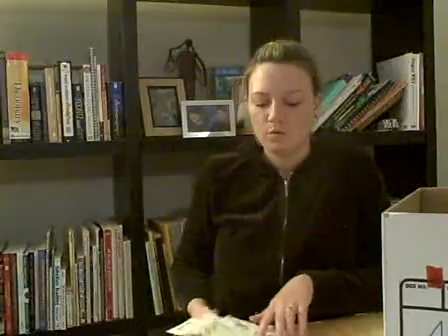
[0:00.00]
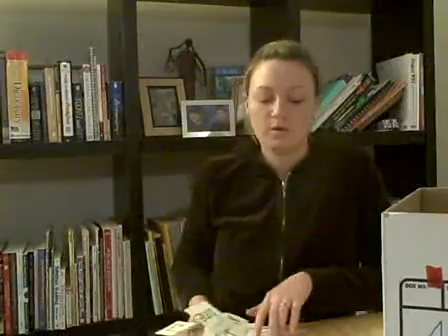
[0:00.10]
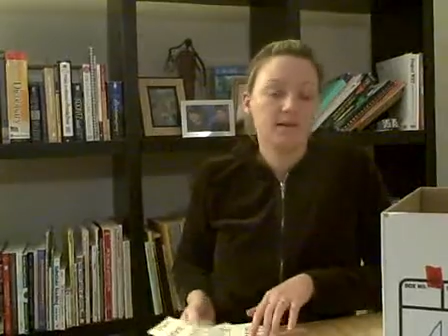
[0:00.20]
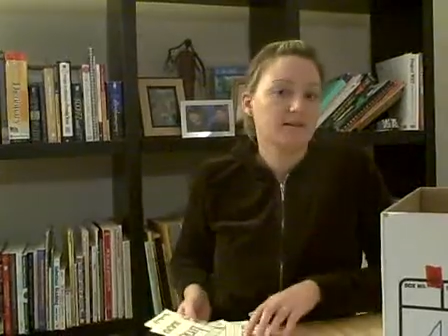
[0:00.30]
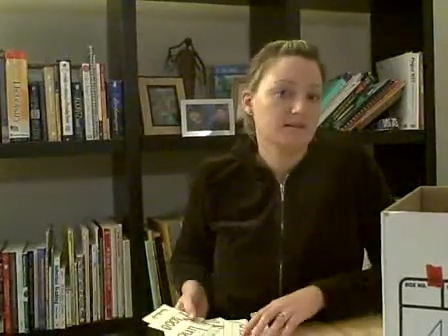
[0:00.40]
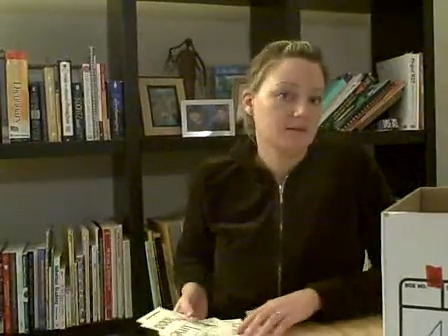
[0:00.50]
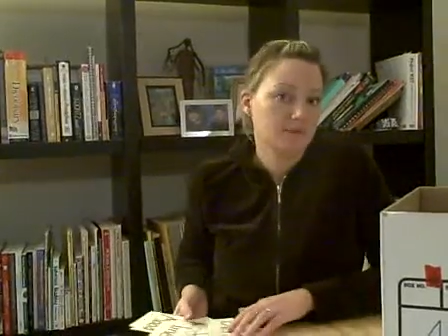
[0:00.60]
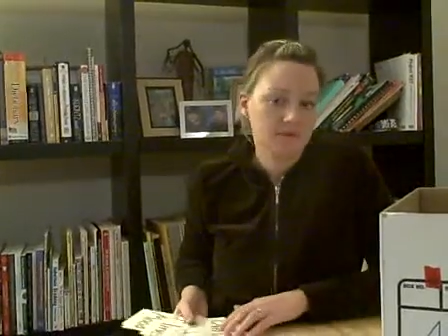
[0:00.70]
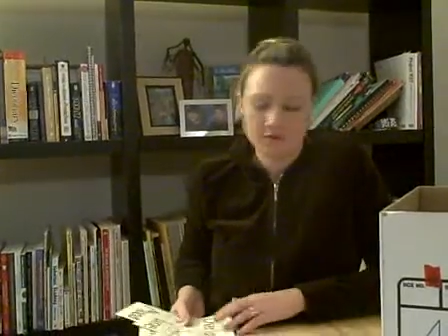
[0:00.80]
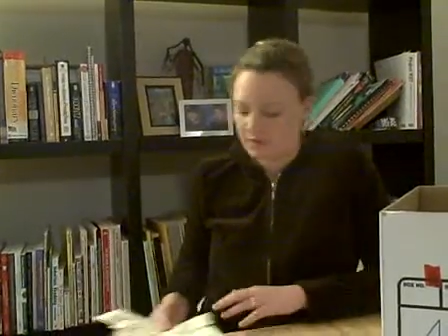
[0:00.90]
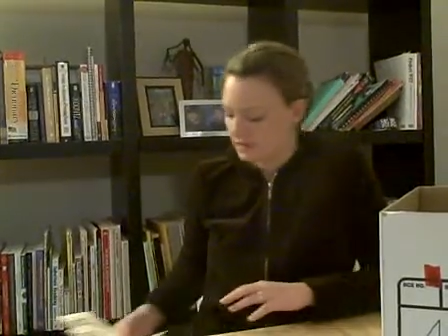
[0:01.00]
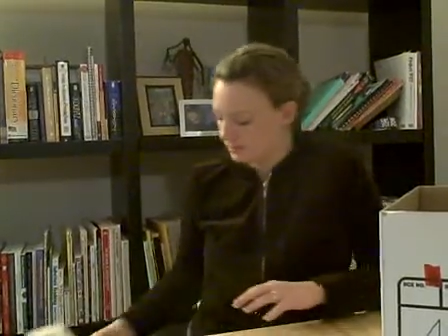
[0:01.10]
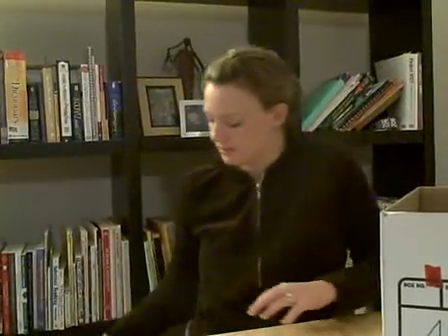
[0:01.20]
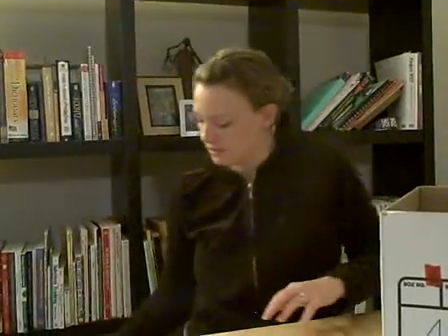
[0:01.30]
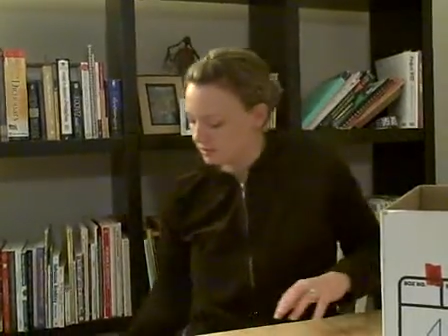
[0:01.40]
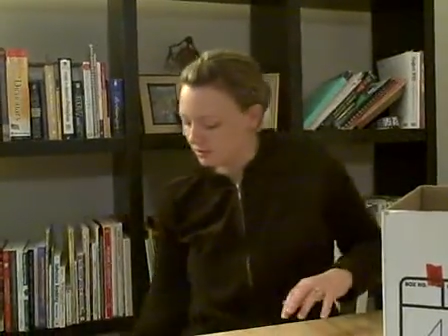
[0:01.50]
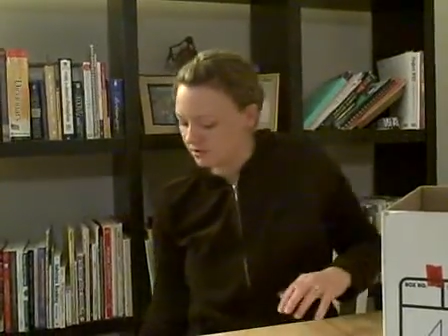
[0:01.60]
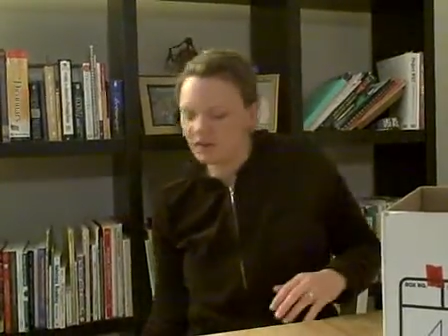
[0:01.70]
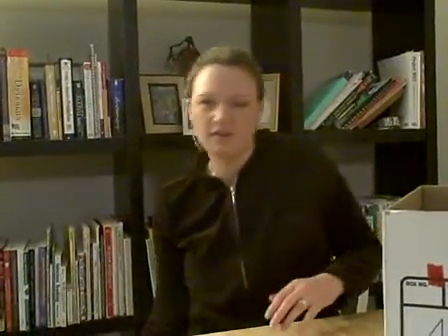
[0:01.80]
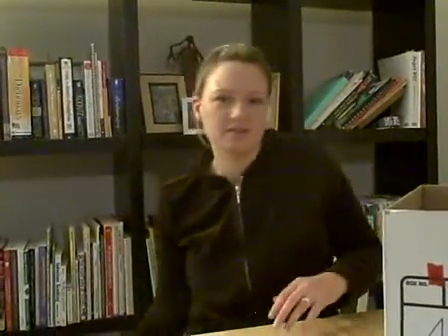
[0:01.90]
what is up on your timeline or
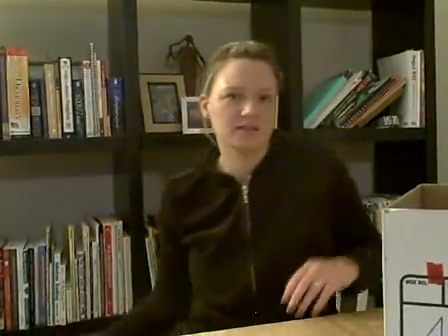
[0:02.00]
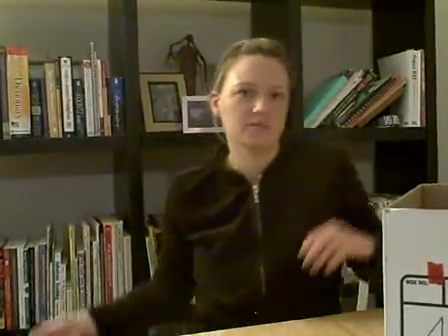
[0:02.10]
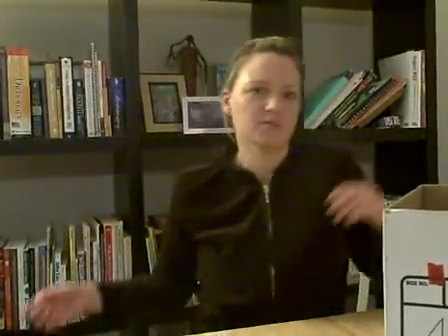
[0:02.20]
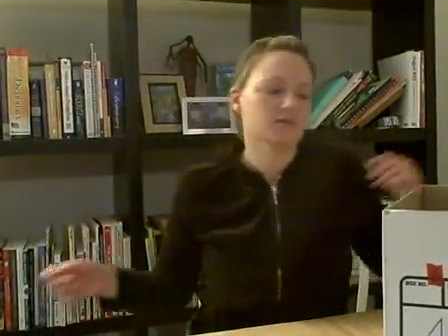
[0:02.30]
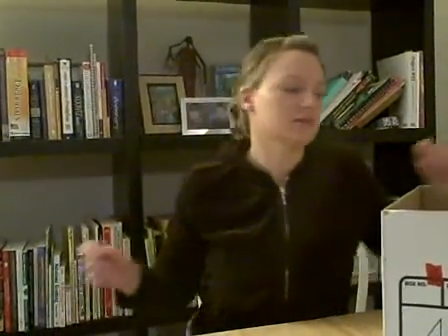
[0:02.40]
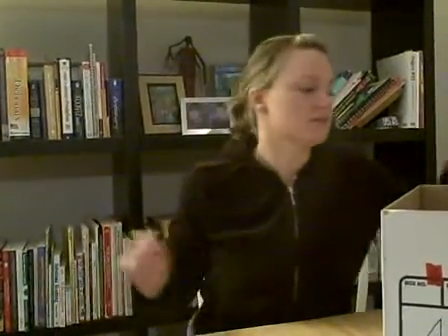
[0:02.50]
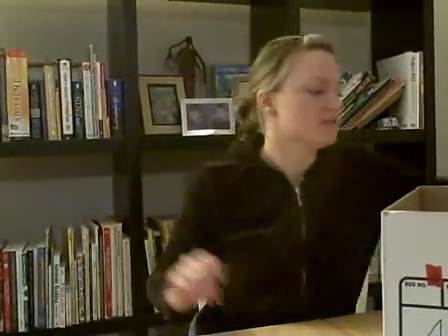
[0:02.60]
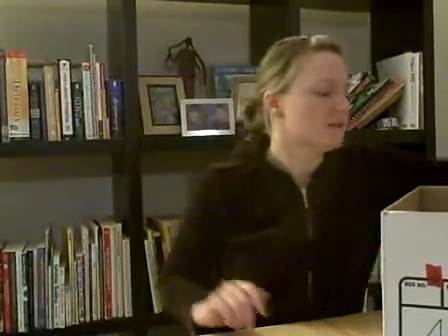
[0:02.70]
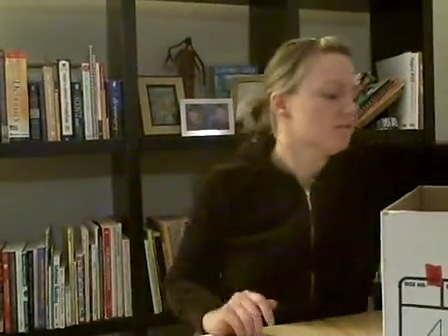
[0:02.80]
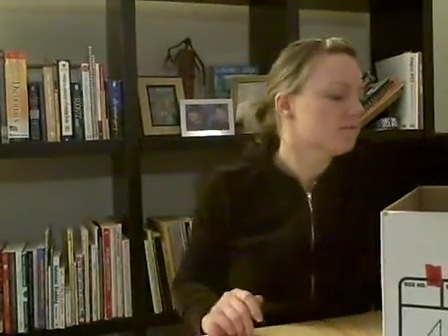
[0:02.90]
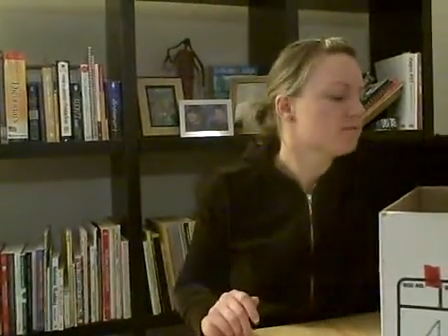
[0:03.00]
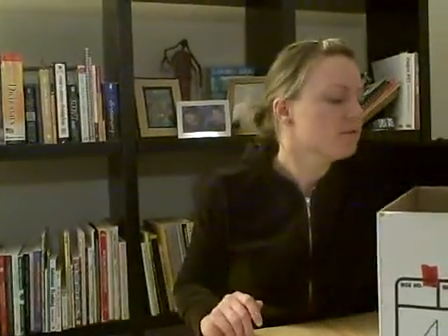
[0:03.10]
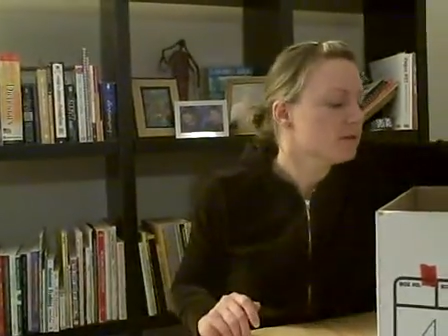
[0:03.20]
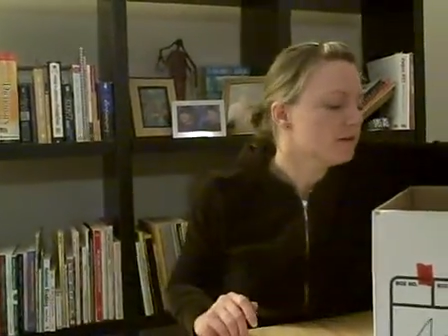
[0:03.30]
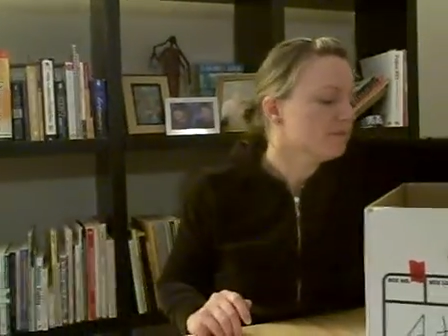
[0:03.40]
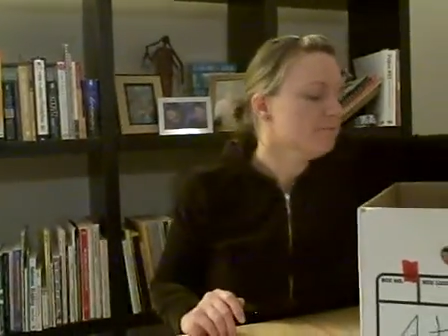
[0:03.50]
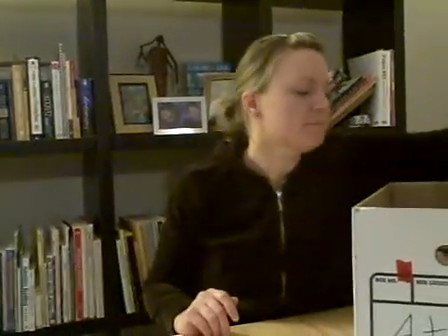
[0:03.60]
your art samples that you're saving for the year.